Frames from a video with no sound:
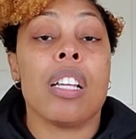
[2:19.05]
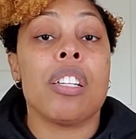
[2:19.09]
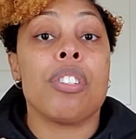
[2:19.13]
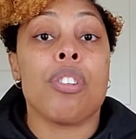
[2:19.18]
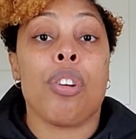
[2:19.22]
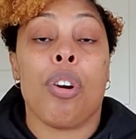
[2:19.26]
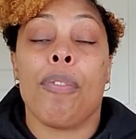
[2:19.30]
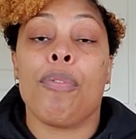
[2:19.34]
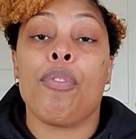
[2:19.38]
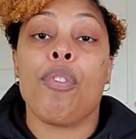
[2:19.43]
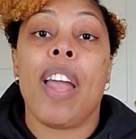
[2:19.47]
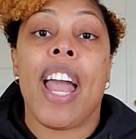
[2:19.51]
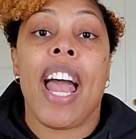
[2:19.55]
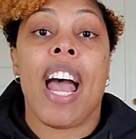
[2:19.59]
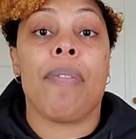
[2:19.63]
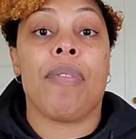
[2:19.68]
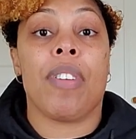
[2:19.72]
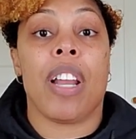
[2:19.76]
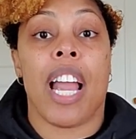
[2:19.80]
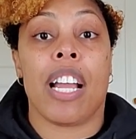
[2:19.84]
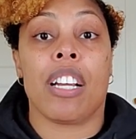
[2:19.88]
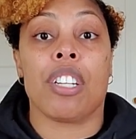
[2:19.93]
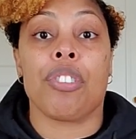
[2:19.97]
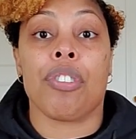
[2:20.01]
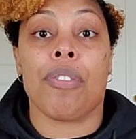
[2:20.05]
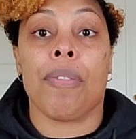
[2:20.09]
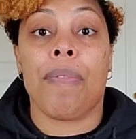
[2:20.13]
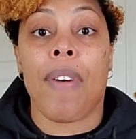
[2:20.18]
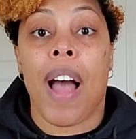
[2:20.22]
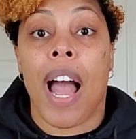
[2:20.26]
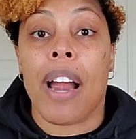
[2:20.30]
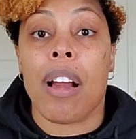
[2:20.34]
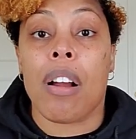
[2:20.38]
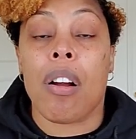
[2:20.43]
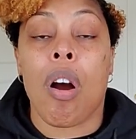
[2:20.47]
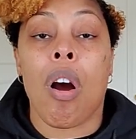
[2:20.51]
So if you have an extra
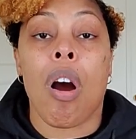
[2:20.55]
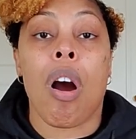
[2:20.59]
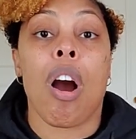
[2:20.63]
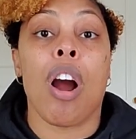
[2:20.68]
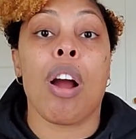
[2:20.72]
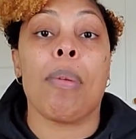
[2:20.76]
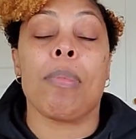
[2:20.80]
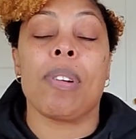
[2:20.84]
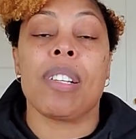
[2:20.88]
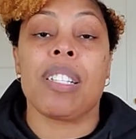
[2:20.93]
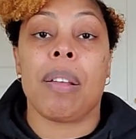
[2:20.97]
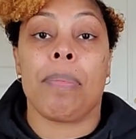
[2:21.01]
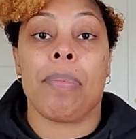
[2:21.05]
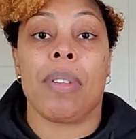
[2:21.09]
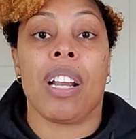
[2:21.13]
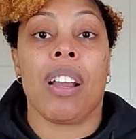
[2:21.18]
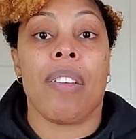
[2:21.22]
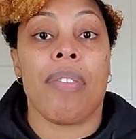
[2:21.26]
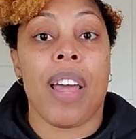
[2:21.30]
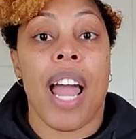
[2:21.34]
firearm or something of